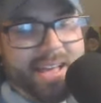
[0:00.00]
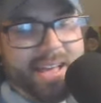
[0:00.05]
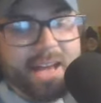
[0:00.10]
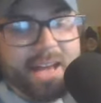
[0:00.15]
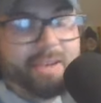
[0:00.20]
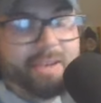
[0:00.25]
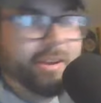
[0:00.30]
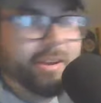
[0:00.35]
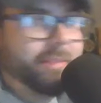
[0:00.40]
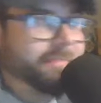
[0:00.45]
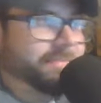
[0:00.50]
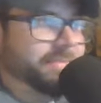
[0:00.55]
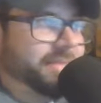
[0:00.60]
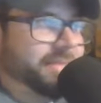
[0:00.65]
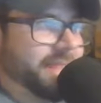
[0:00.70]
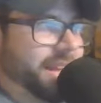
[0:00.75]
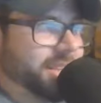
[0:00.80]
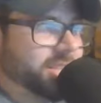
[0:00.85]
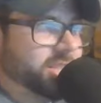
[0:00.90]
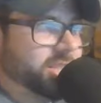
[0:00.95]
I don't know.
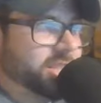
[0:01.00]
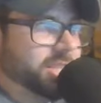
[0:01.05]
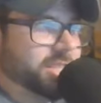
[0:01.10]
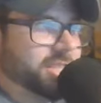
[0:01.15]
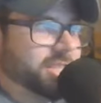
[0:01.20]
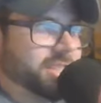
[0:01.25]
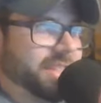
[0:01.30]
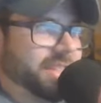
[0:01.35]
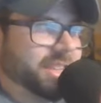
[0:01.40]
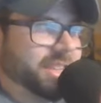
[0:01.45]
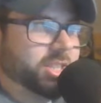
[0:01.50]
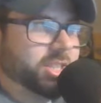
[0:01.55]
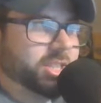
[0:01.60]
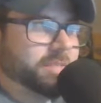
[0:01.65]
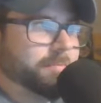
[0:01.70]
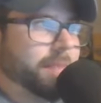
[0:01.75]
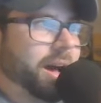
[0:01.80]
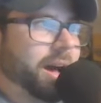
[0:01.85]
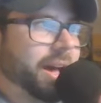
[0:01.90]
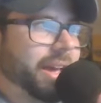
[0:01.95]
That's just
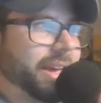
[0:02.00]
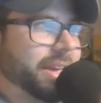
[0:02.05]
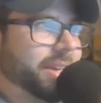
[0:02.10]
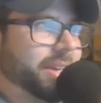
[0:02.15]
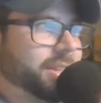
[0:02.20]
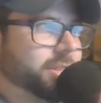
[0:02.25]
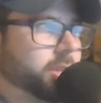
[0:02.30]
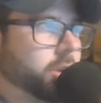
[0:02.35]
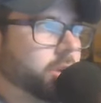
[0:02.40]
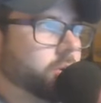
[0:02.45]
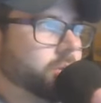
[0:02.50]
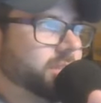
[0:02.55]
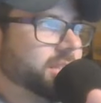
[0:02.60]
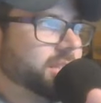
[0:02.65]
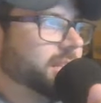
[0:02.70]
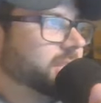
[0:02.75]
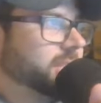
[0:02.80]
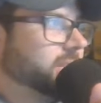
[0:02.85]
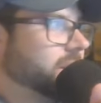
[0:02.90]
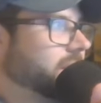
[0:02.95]
my 2
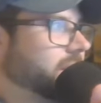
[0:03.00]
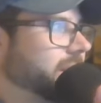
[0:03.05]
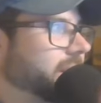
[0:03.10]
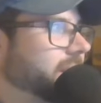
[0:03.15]
cents on